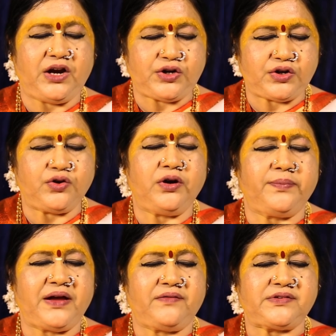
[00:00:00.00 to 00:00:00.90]

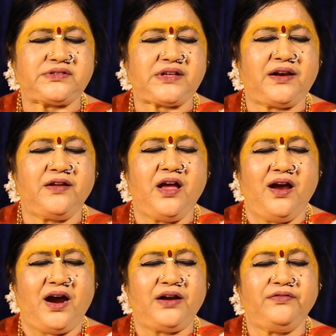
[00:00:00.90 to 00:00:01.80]
controlled by ourselves,
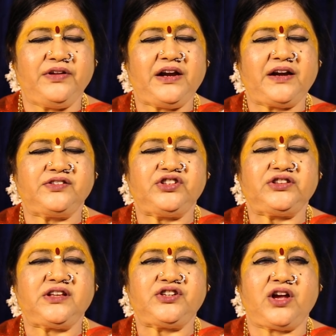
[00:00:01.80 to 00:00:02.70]
and we get
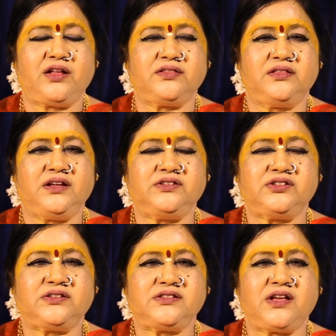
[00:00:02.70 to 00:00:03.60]
Chitta Shanti.
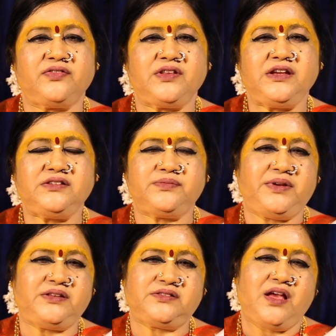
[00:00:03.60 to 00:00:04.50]
Chitta Shanti
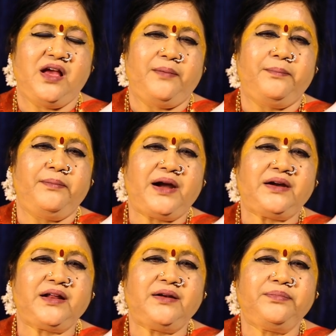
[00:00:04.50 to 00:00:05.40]
means
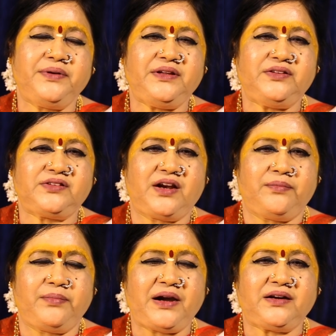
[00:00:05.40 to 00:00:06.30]
mental peace,
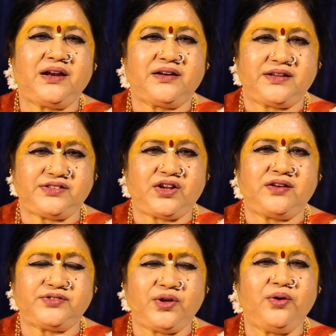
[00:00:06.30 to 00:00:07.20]
and mental rest
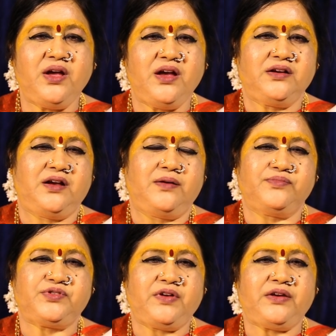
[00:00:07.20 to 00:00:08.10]
also
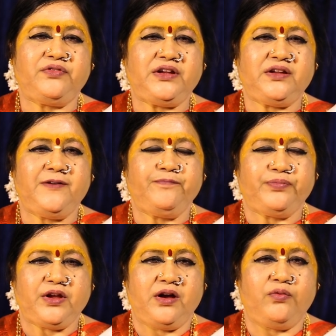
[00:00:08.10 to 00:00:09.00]
comes when we
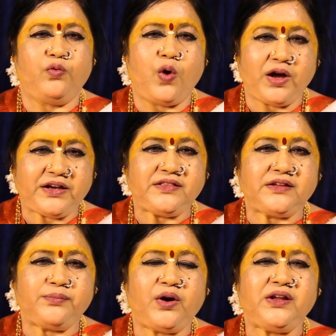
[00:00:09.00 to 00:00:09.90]
walk in
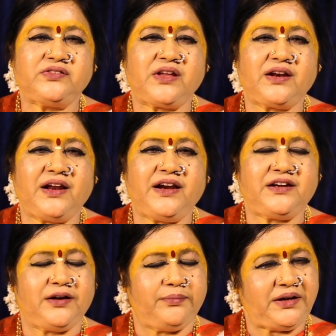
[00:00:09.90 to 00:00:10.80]
the morning
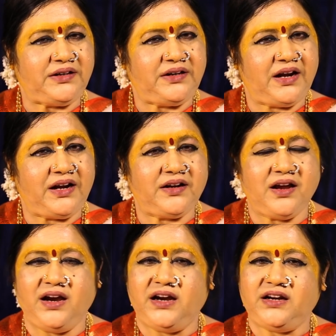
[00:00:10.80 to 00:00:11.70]
sunlight and meditate.
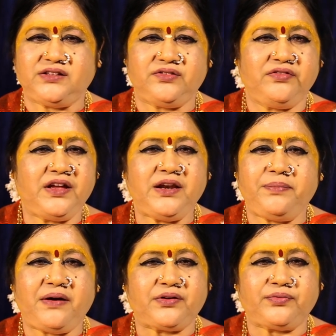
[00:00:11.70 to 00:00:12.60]
It is very
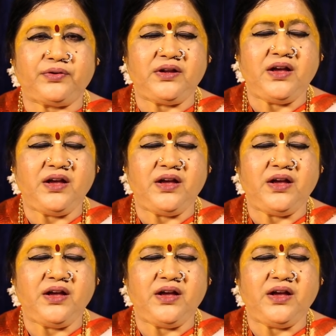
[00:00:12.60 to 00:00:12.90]
powerful.